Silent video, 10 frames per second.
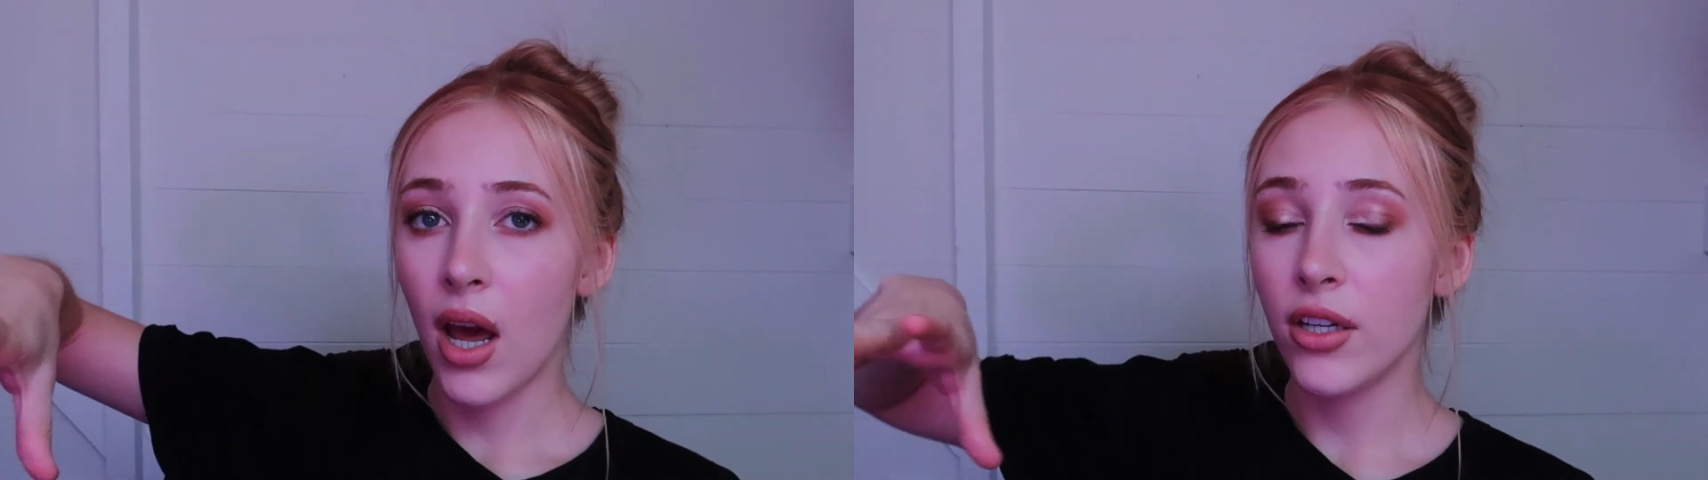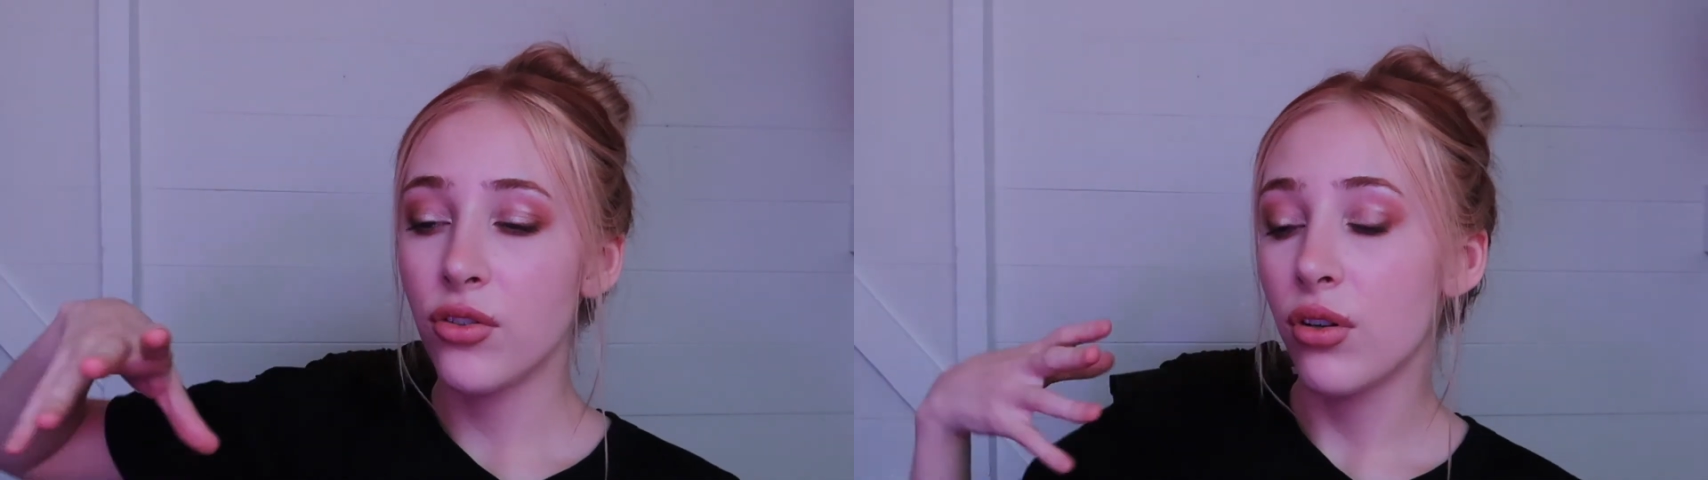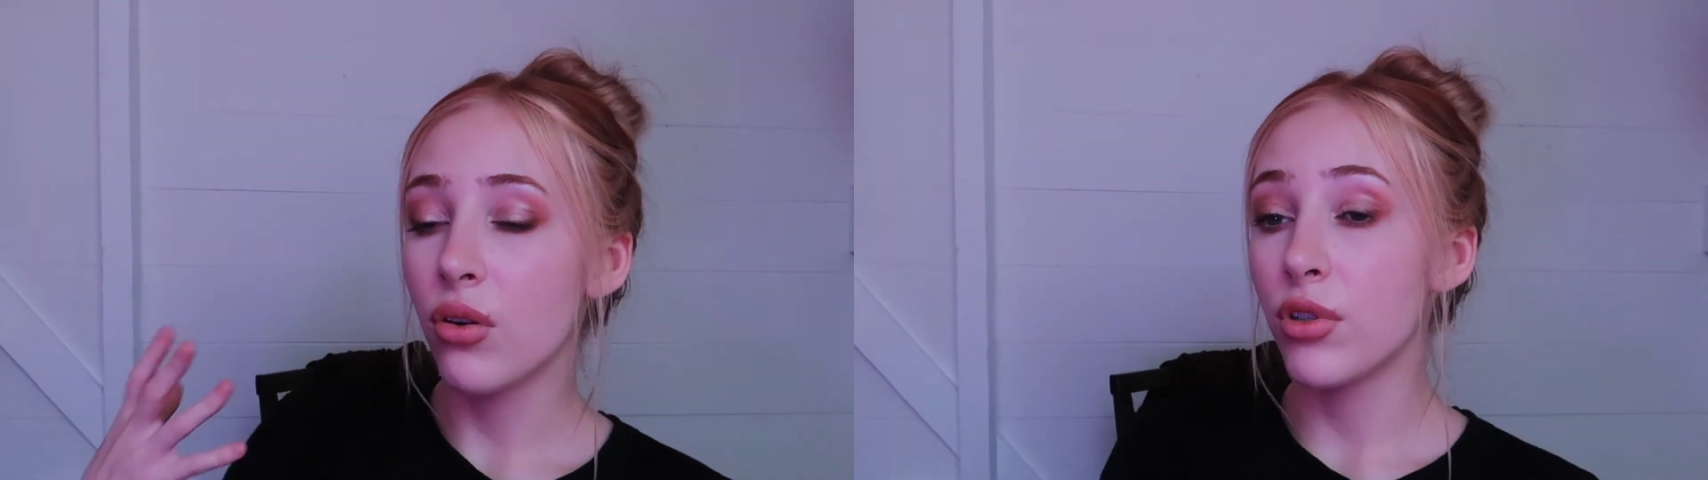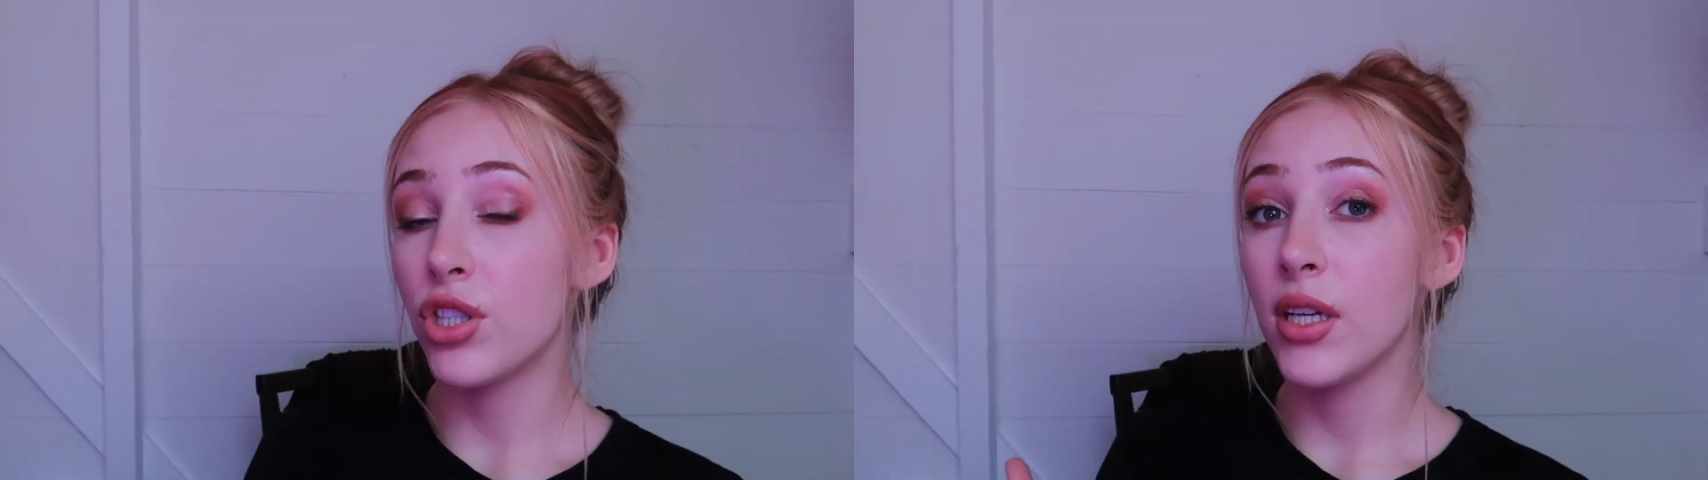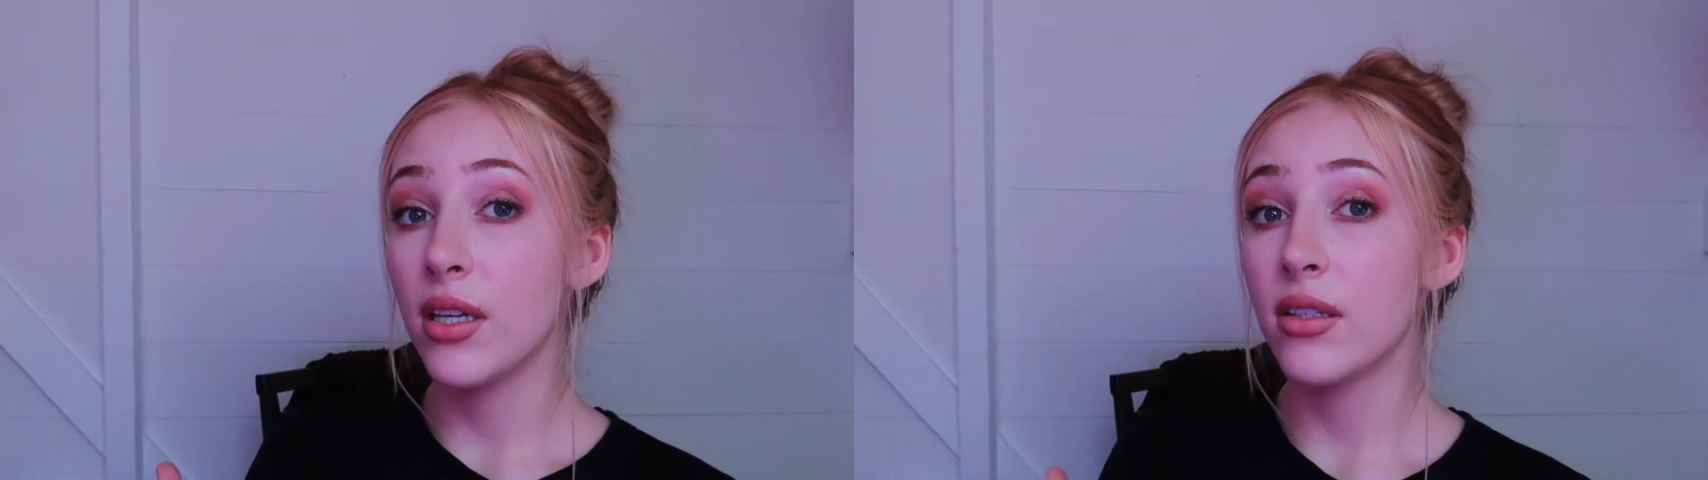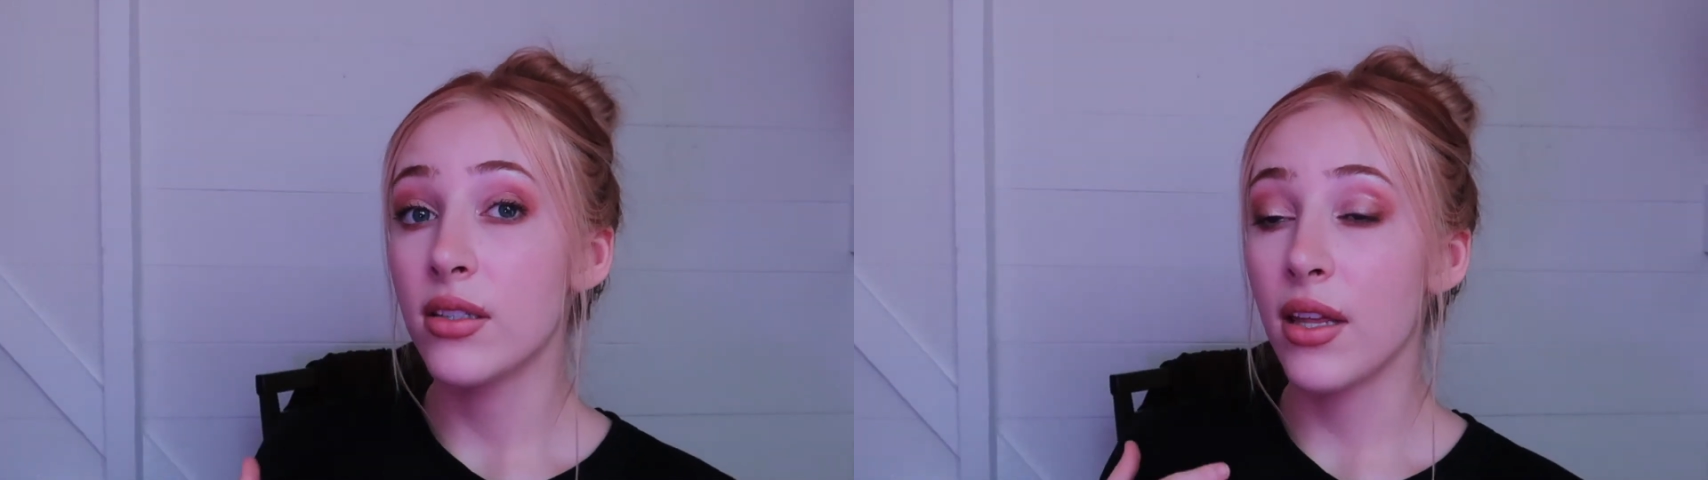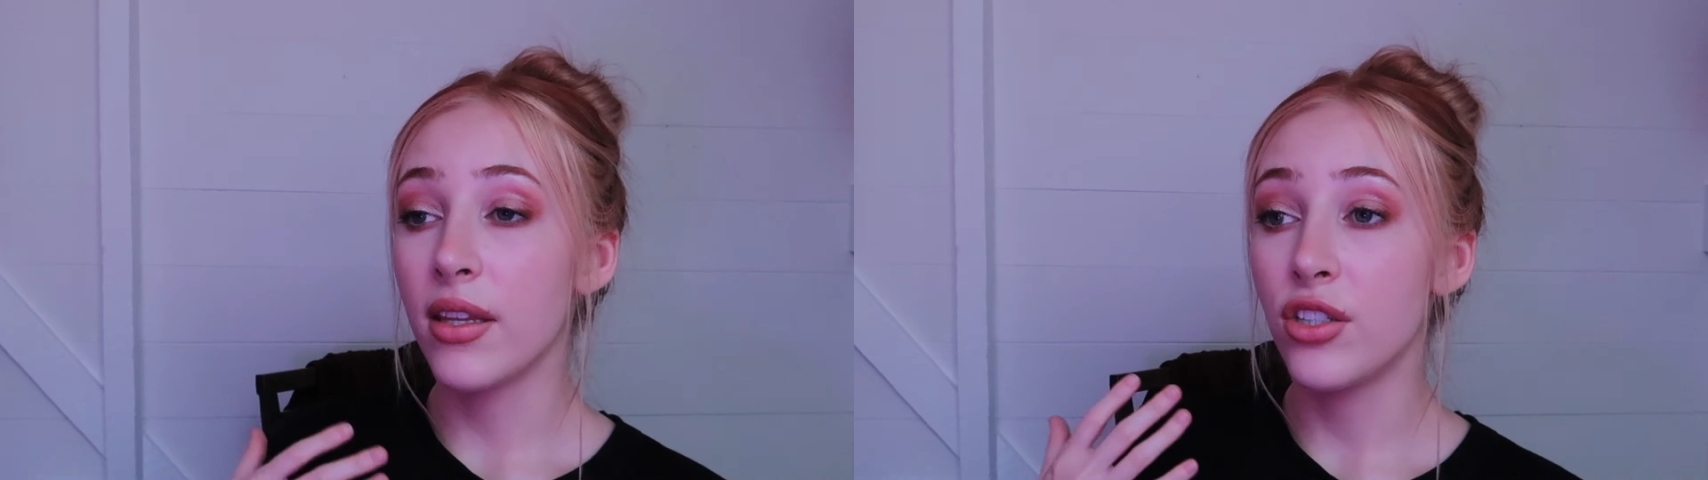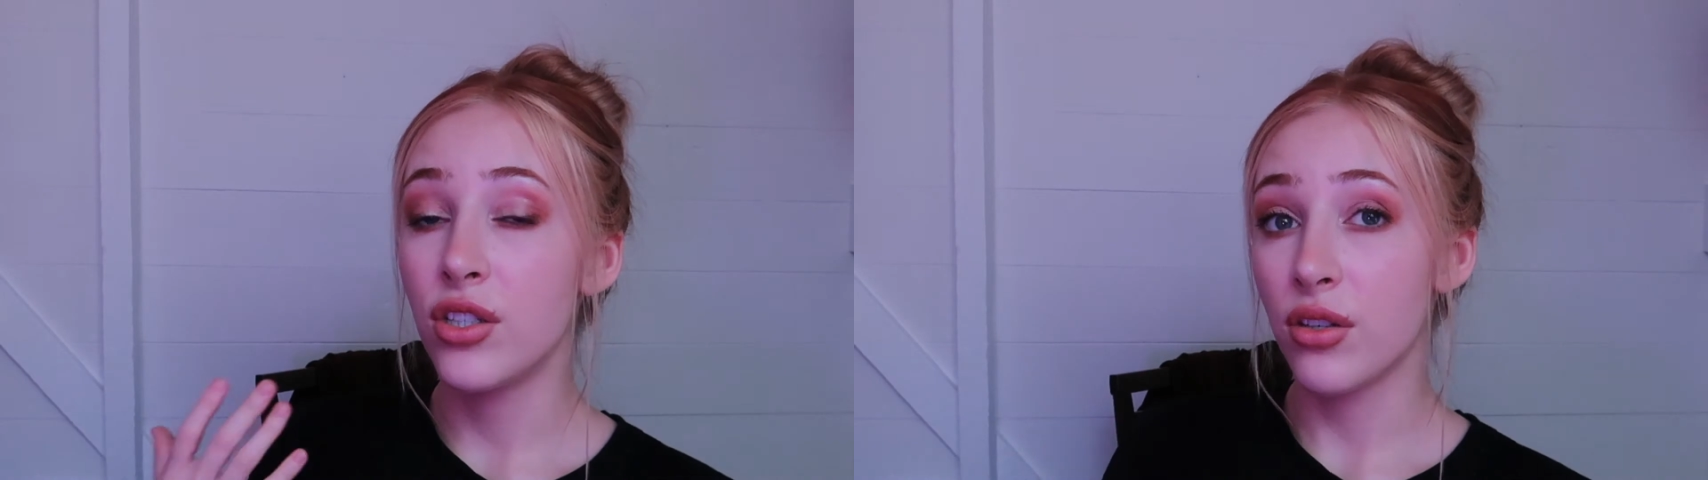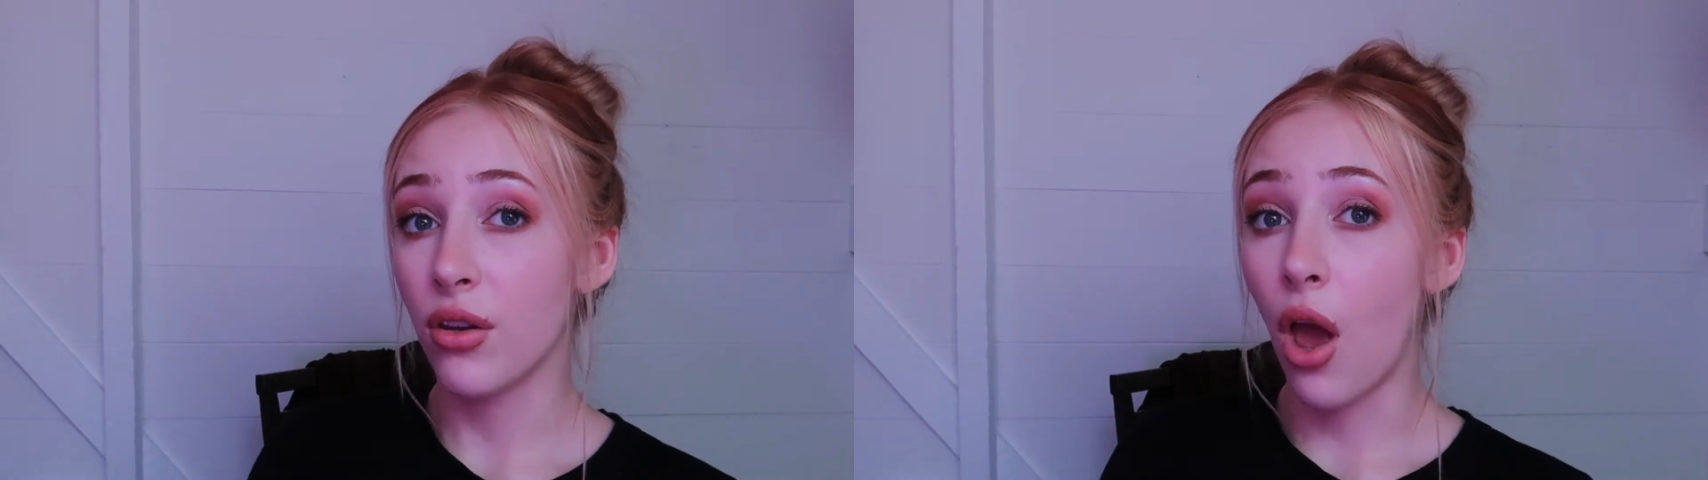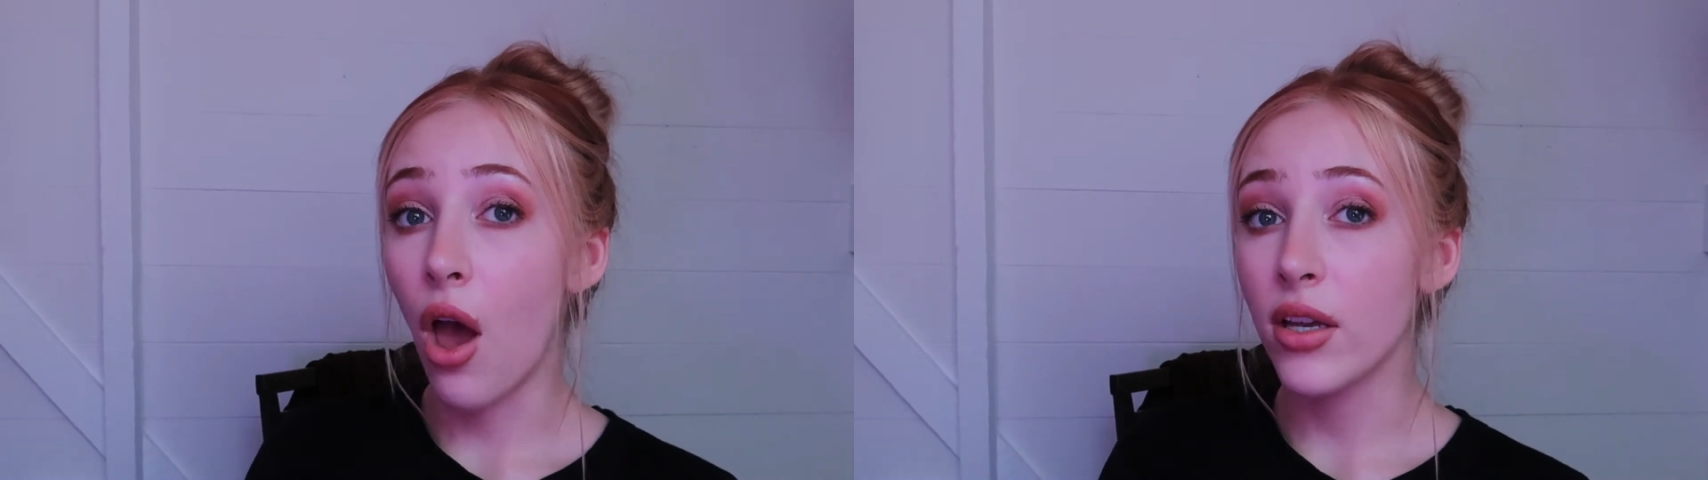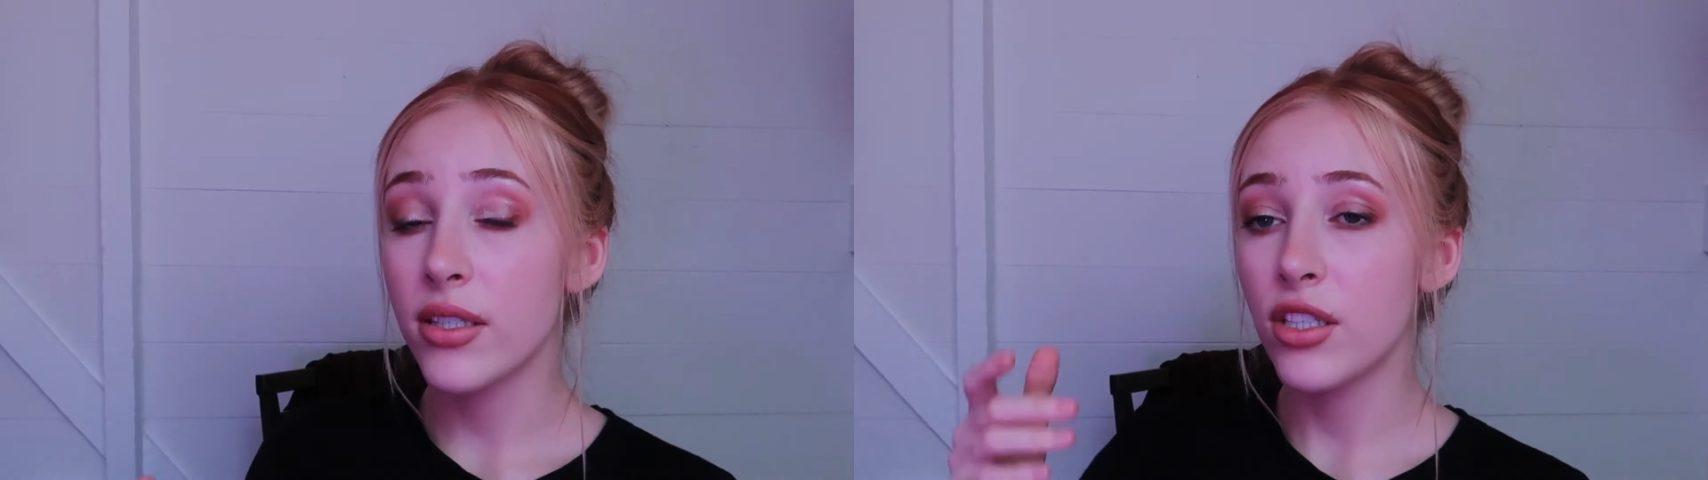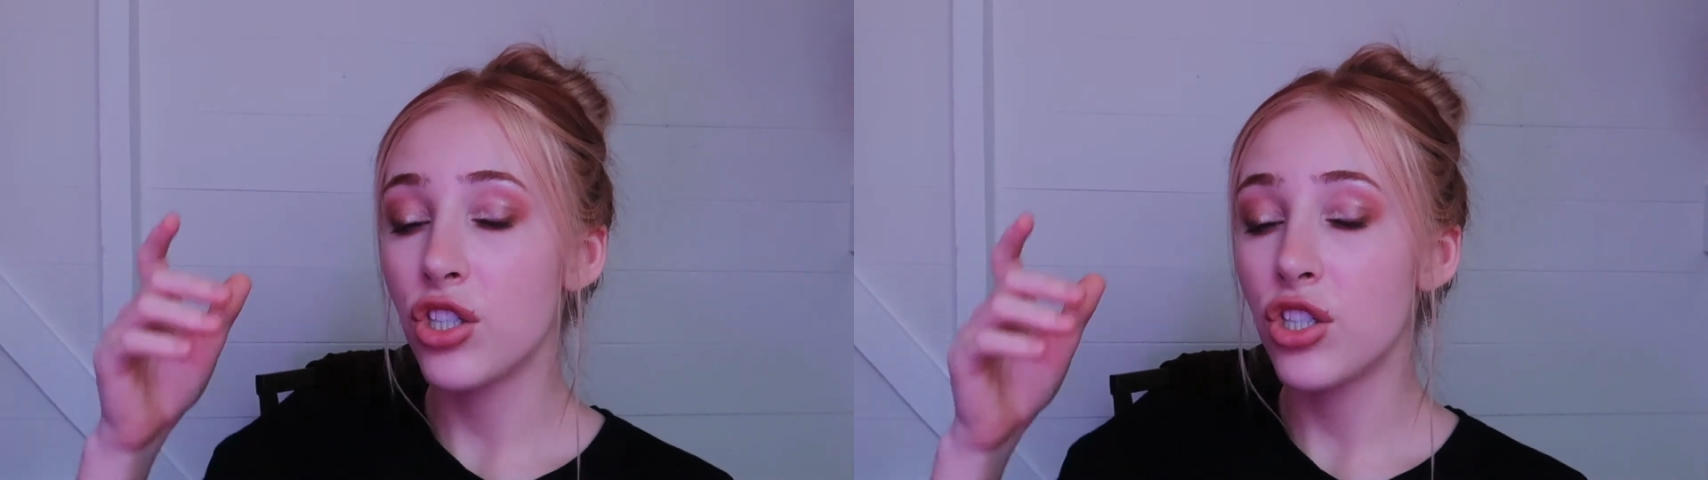I don't know what she is, I think she's a nurse.